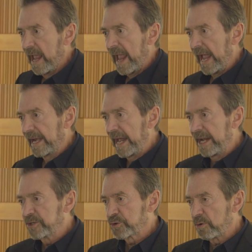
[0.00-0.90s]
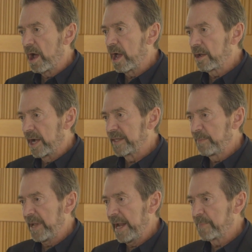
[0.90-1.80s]
And I draw on the
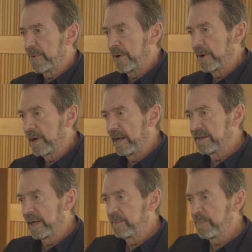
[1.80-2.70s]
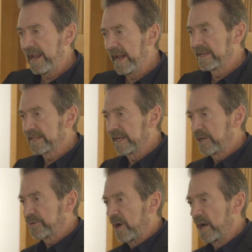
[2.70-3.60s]
paper and then paint, and
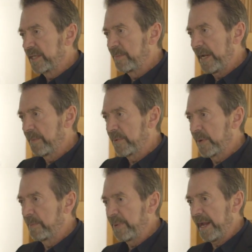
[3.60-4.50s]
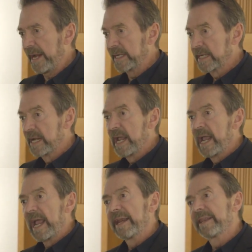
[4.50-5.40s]
I draw on the paper and paint.
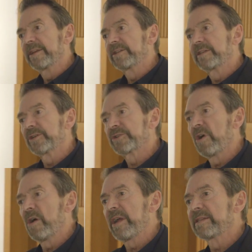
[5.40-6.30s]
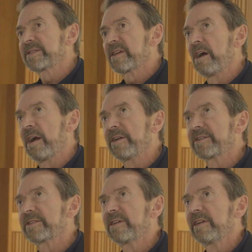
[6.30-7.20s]
And the, the drawings
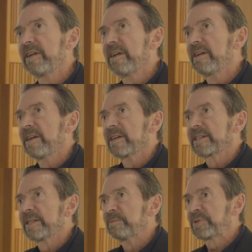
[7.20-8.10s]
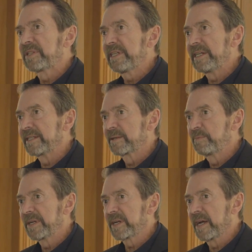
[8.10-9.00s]
aren't complete
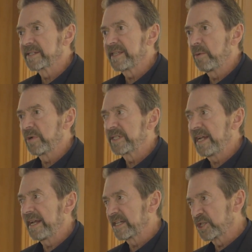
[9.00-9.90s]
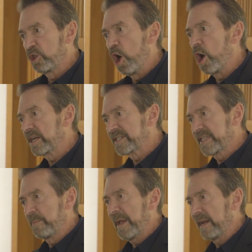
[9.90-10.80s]
because they would take as long as
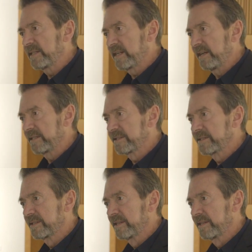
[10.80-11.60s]
the paintings.